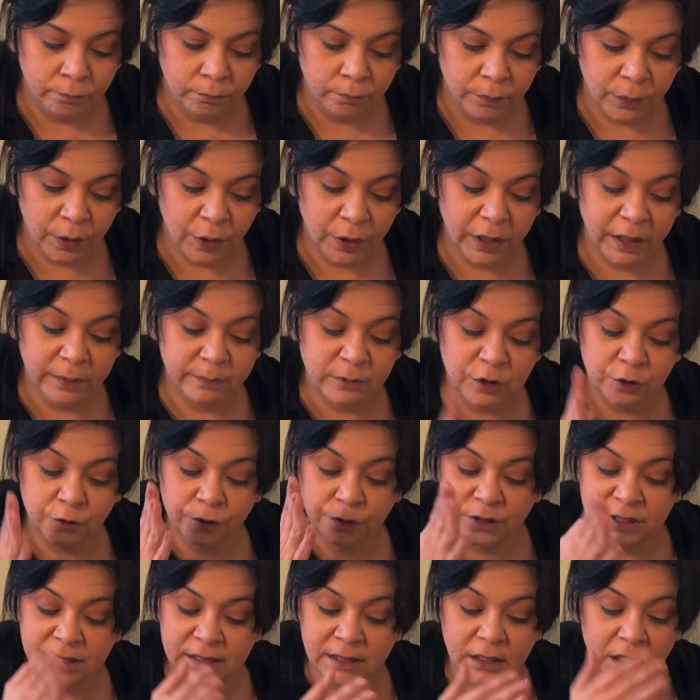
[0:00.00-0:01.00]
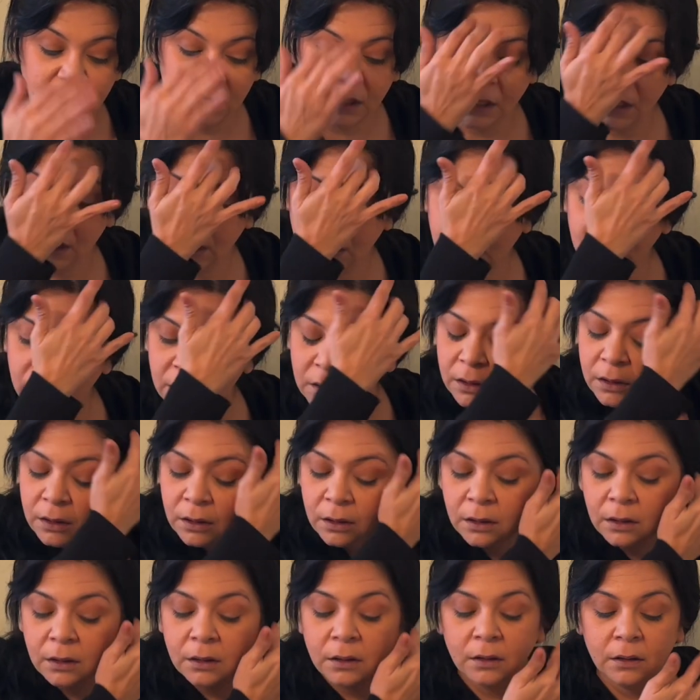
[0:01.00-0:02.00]
Perhaps you're seeing
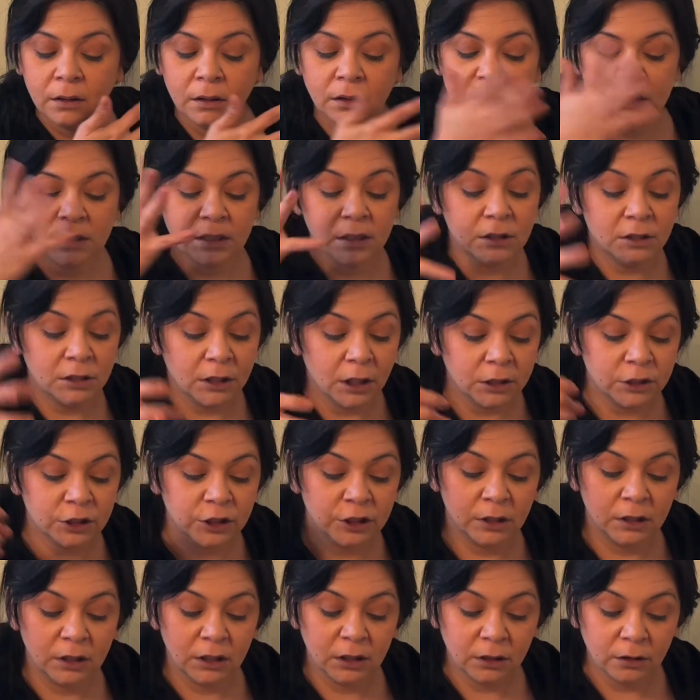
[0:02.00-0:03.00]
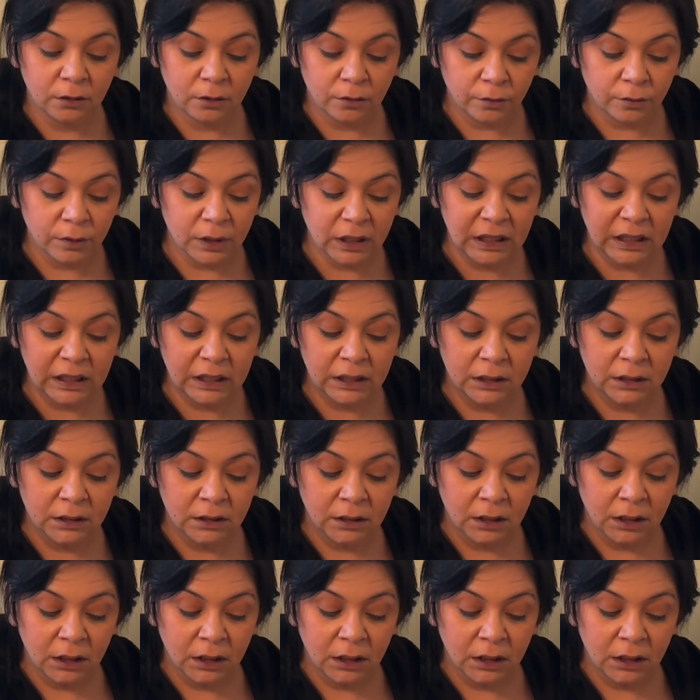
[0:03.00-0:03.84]
seduction and greed